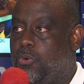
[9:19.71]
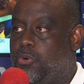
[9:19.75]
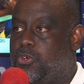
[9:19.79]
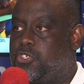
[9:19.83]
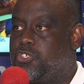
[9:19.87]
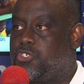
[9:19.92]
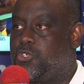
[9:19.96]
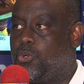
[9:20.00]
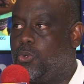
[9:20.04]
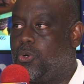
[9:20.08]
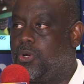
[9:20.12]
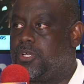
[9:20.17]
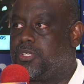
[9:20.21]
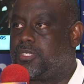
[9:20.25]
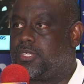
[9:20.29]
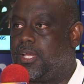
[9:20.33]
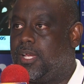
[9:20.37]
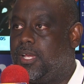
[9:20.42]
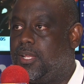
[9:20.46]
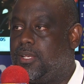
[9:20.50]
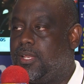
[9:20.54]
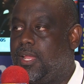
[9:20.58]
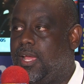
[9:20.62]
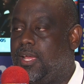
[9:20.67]
shores
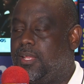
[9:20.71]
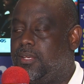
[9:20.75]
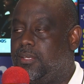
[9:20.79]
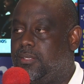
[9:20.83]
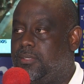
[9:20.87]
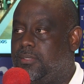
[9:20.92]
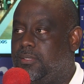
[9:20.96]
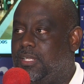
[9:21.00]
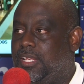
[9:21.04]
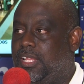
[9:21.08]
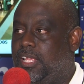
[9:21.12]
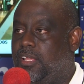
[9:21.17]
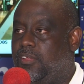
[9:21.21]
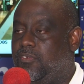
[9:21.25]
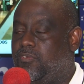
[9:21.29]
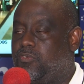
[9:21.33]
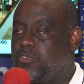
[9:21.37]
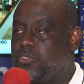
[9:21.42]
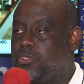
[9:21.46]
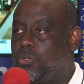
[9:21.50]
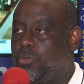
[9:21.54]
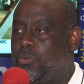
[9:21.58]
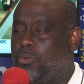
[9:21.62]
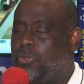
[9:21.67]
and leave.
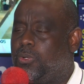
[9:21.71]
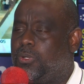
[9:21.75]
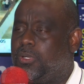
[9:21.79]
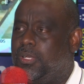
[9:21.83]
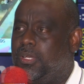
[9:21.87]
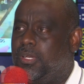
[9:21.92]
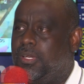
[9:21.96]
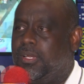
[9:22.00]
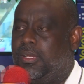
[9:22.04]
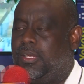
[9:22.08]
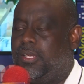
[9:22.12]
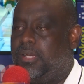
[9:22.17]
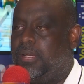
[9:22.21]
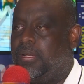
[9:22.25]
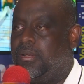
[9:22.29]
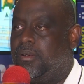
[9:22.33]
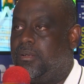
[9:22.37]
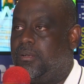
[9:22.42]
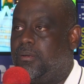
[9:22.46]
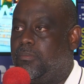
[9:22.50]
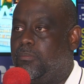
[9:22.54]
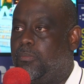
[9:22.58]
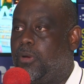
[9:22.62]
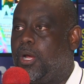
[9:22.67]
So
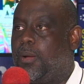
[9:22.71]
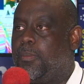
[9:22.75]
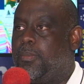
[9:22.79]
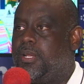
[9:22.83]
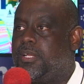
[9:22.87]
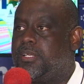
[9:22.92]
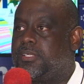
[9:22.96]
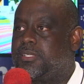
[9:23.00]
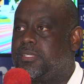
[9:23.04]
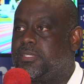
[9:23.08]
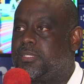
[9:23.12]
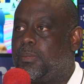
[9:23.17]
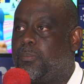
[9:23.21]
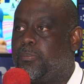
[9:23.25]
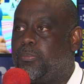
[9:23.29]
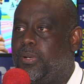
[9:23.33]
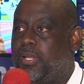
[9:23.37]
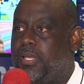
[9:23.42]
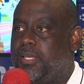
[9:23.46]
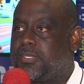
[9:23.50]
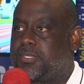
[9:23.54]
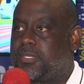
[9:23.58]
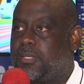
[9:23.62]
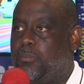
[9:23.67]
Barbados is a
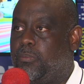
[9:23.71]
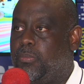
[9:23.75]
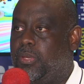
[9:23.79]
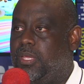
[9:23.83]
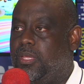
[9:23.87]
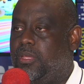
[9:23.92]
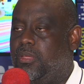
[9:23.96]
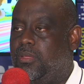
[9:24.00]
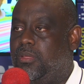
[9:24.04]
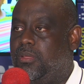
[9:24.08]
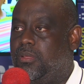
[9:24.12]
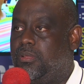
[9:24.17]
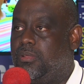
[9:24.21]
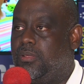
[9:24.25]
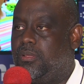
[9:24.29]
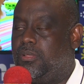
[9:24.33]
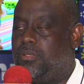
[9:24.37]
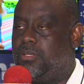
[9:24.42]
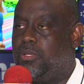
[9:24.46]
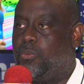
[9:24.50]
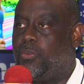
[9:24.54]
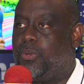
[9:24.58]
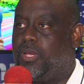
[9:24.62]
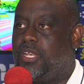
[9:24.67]
place to be.
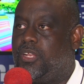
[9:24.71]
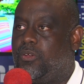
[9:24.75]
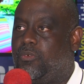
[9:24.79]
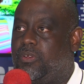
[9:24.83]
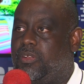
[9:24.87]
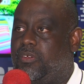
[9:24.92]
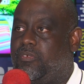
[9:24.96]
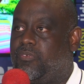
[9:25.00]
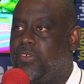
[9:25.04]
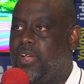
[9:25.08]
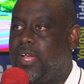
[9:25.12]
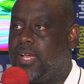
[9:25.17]
The way they would have